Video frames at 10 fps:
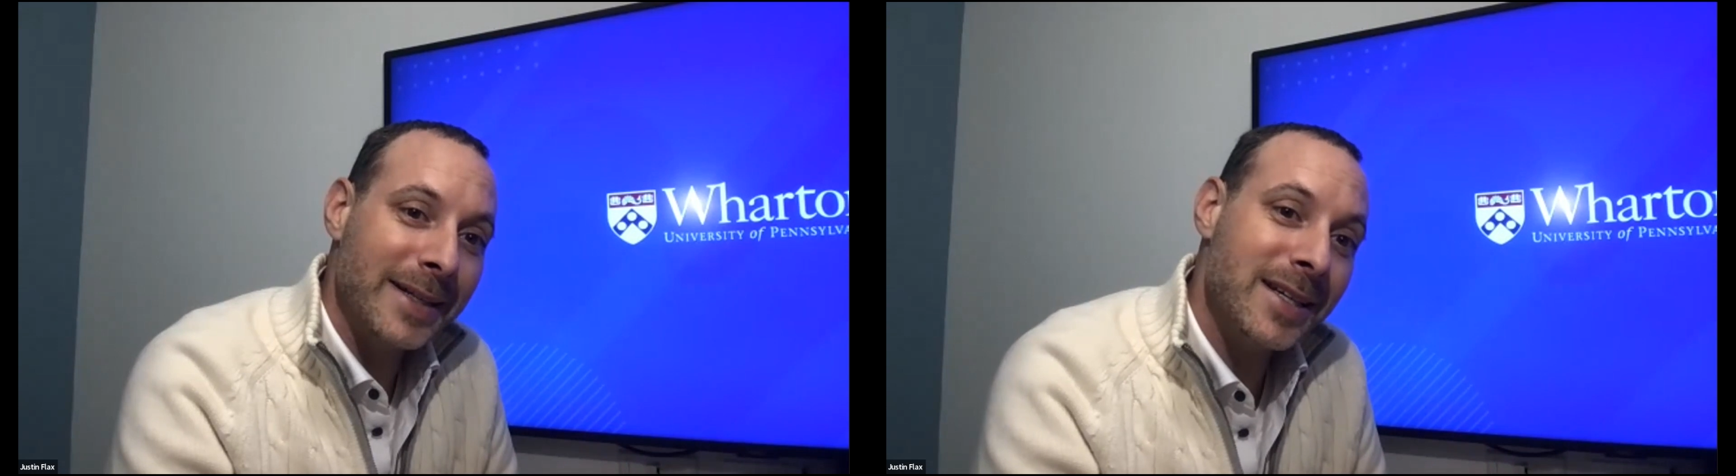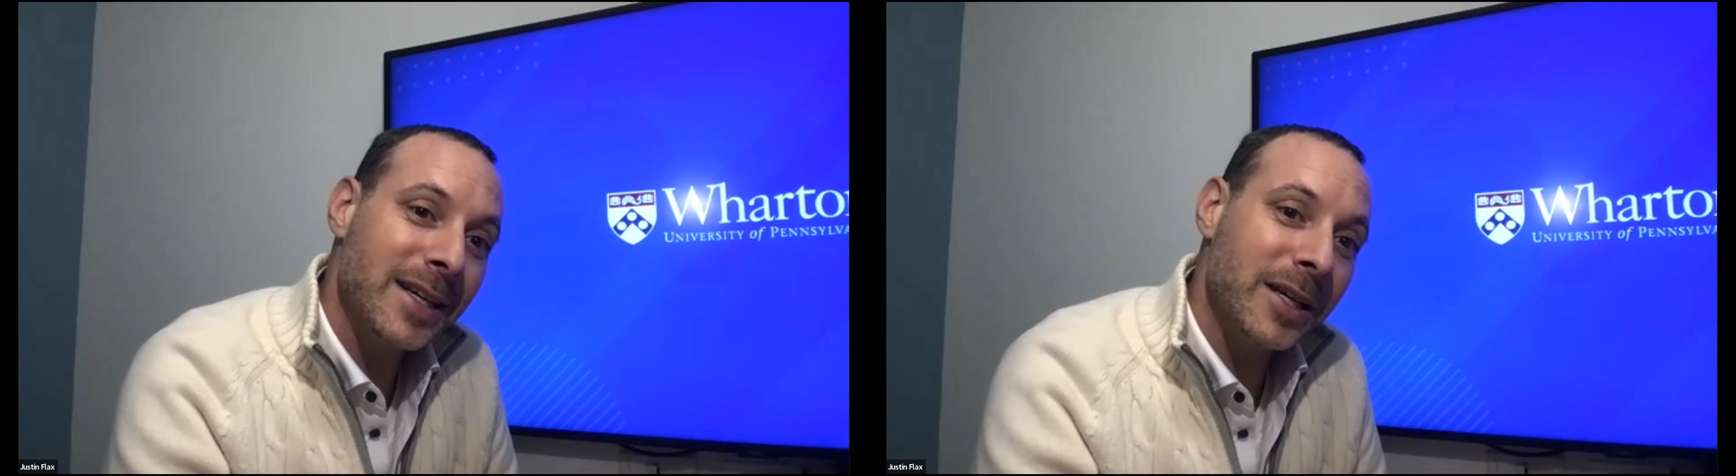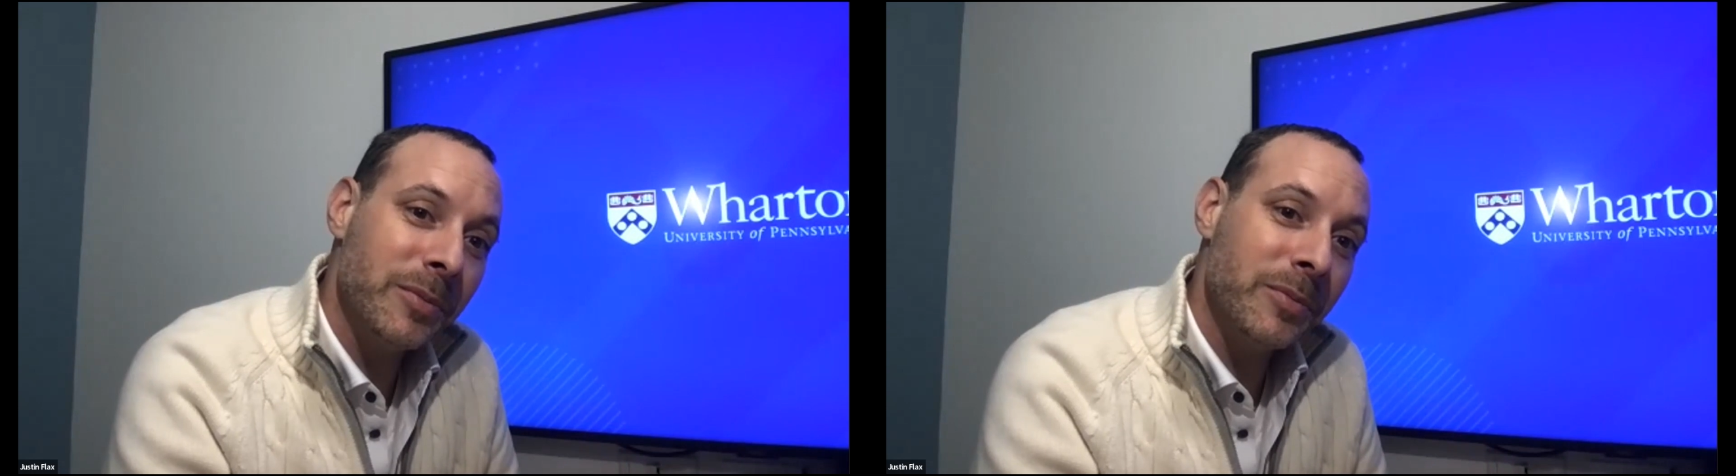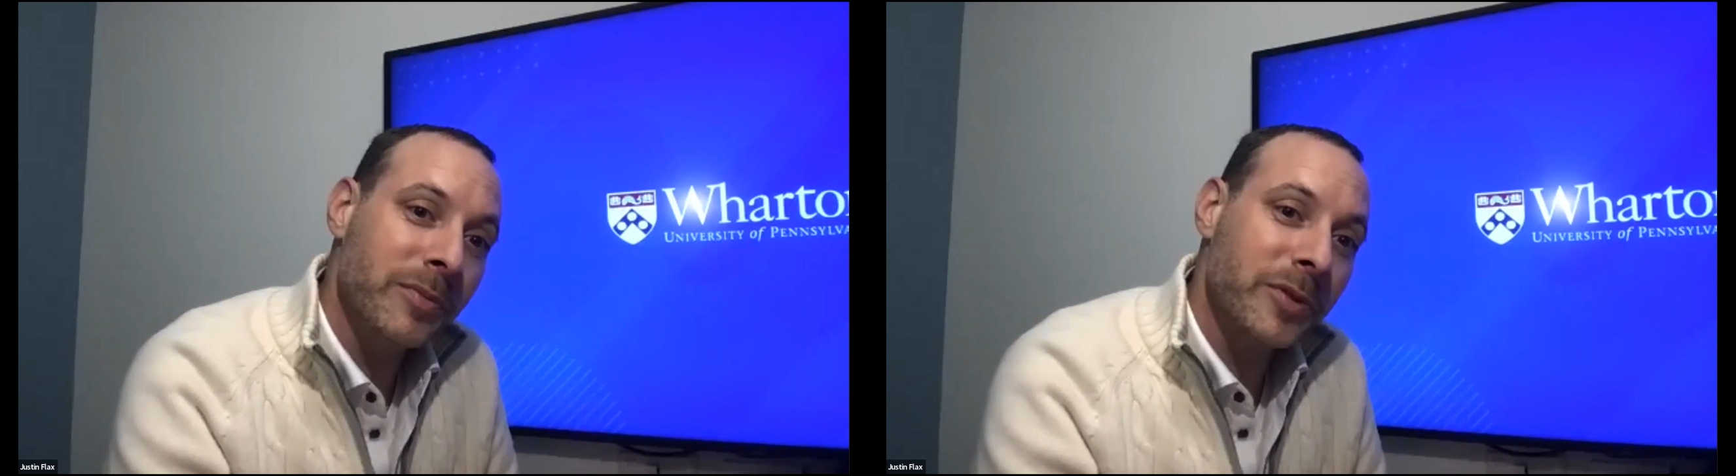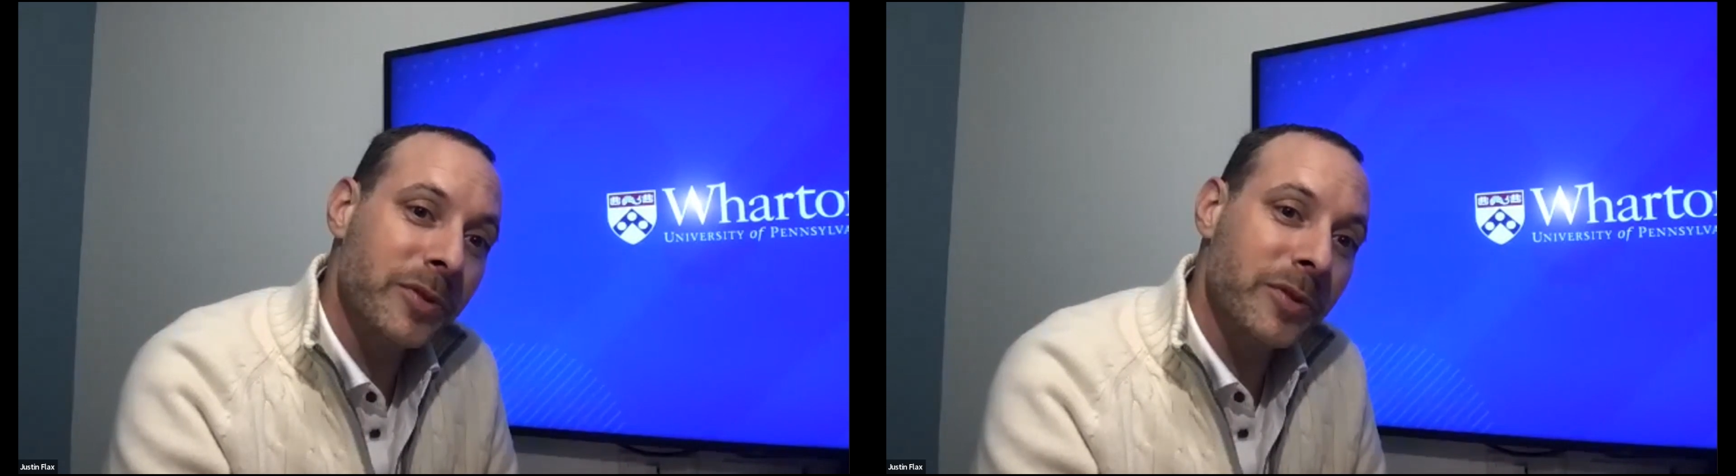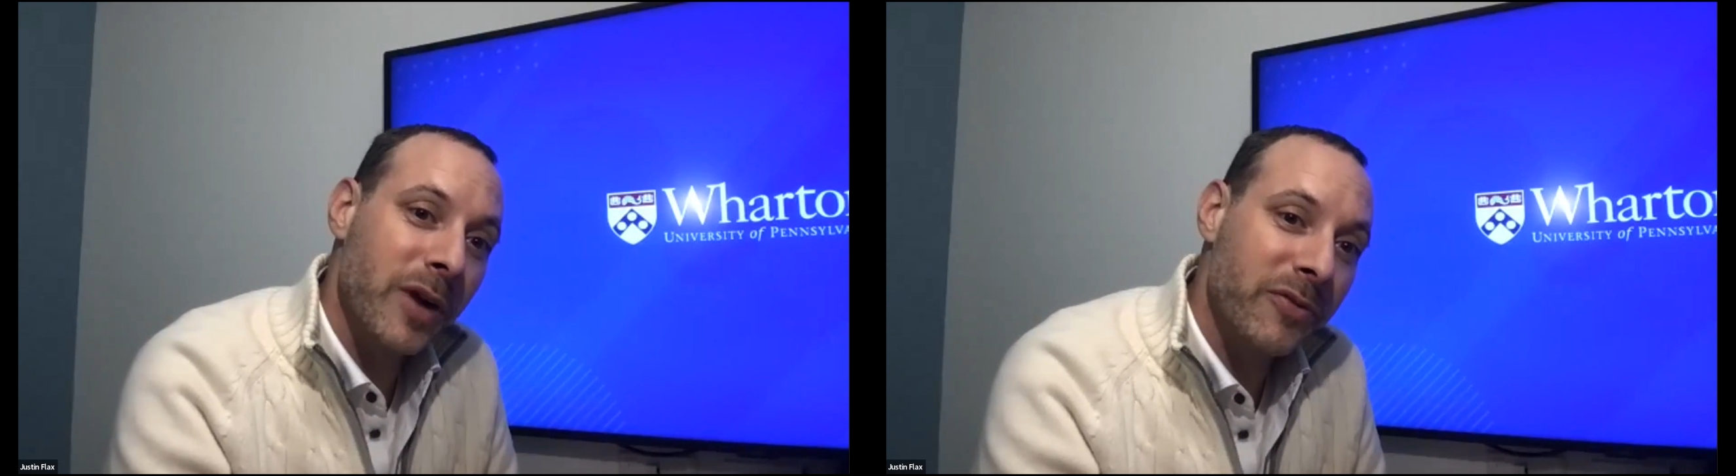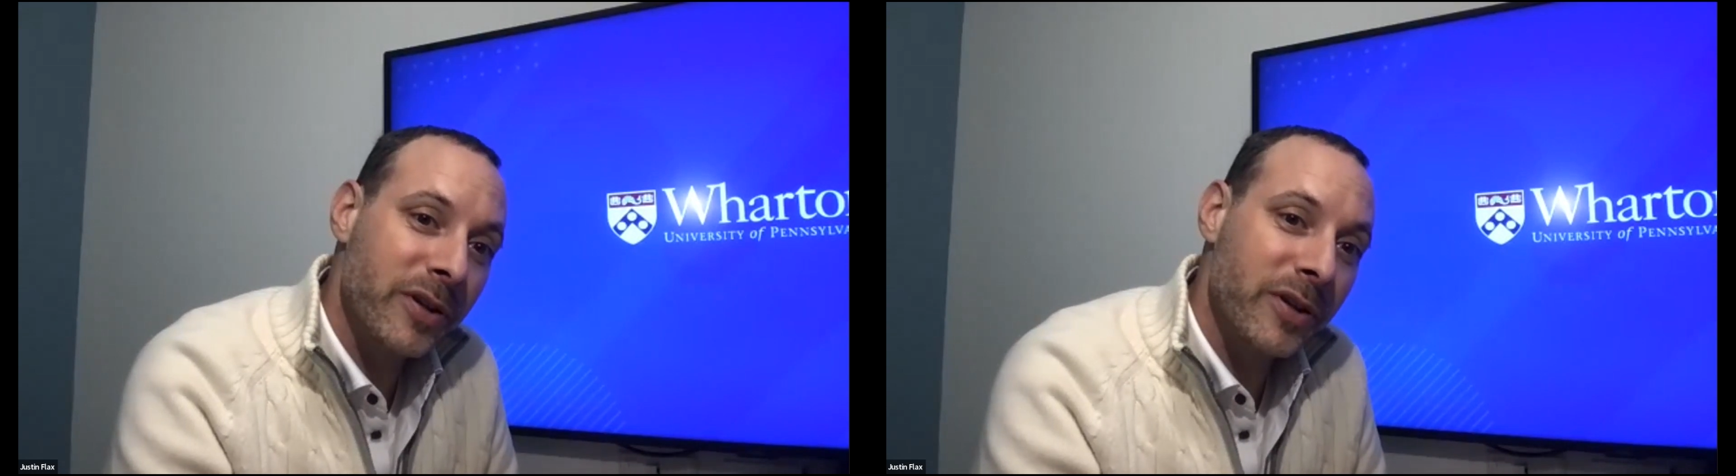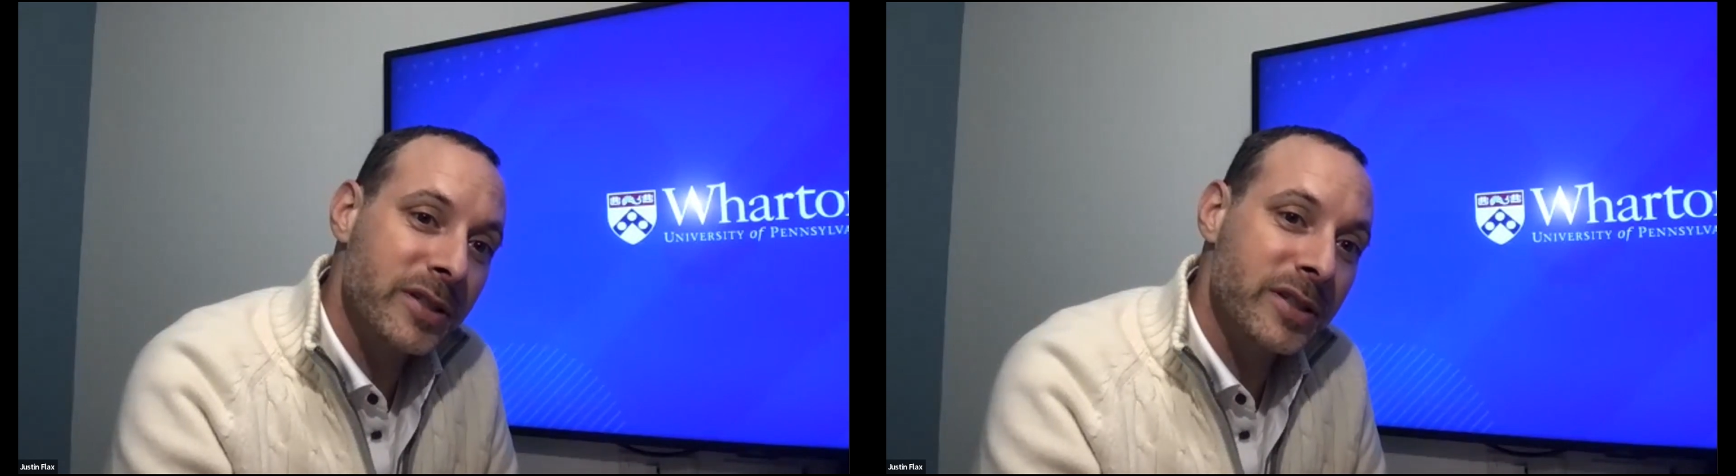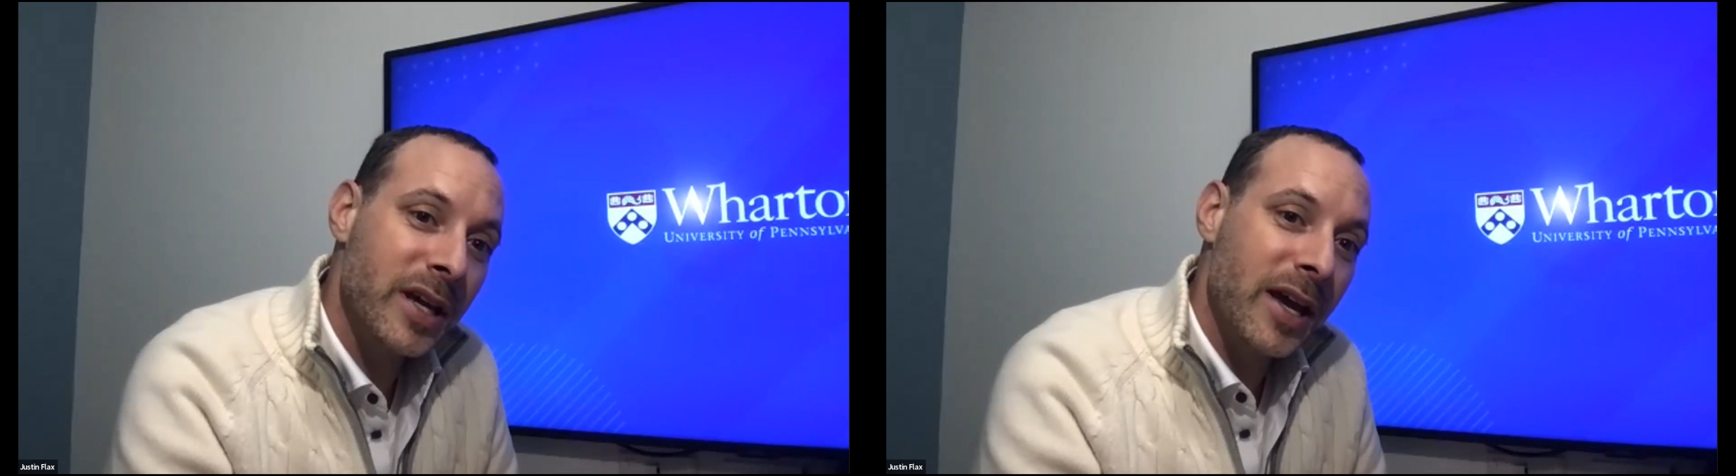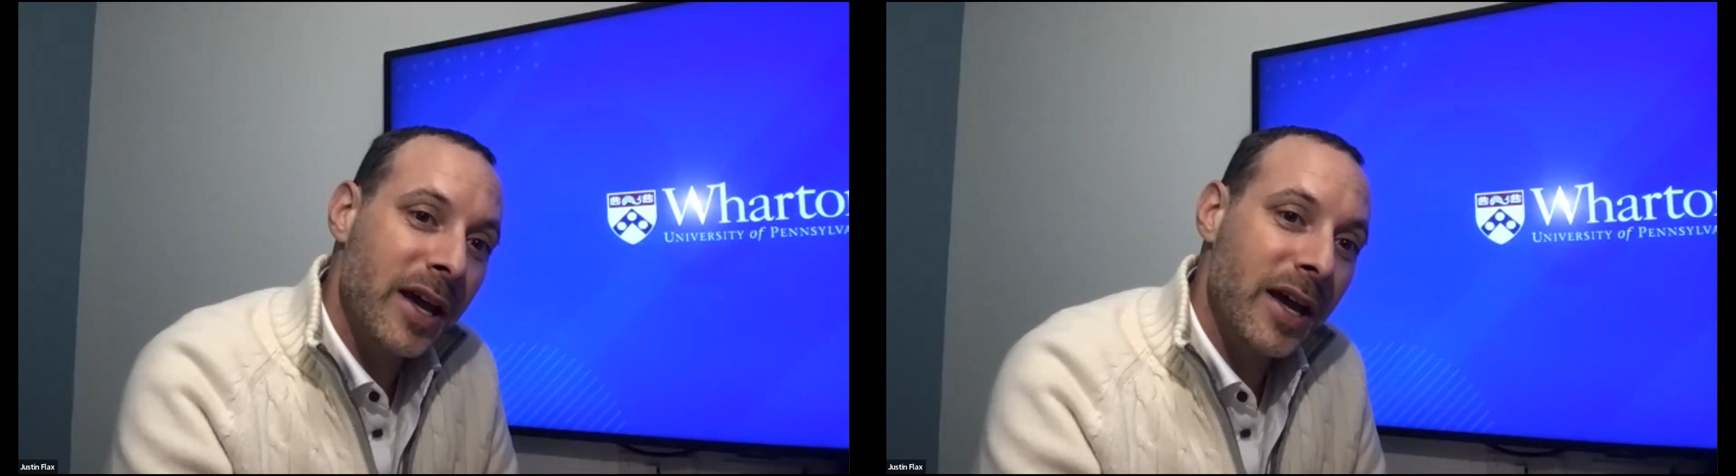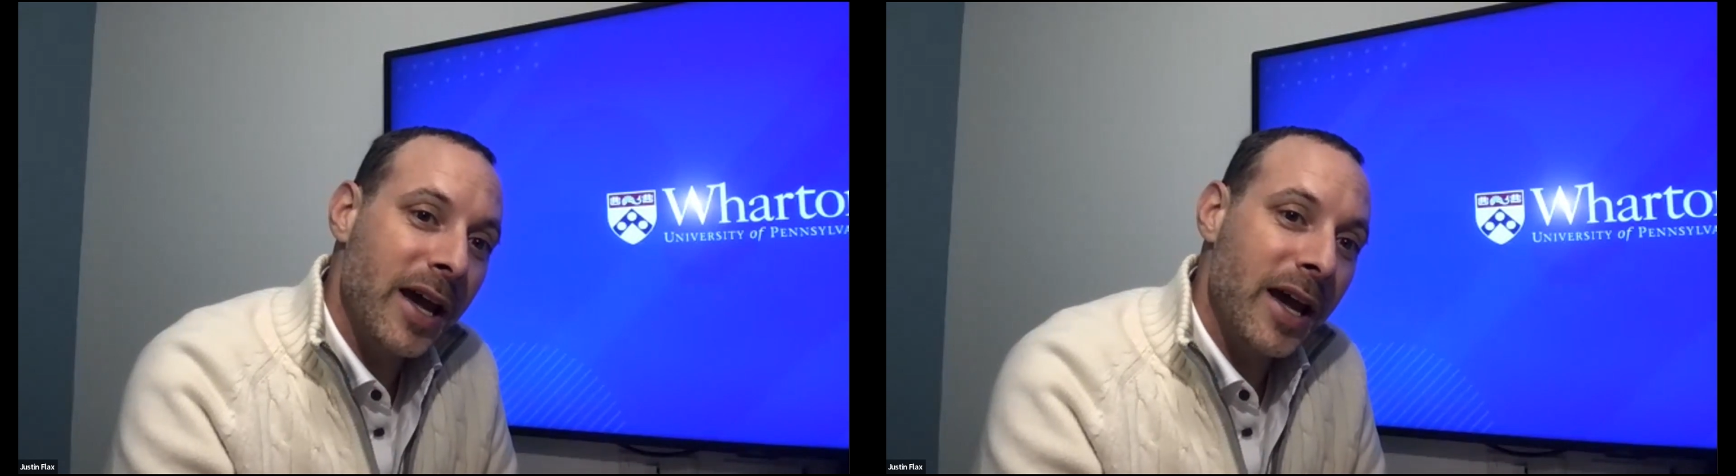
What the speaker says: my team to reference.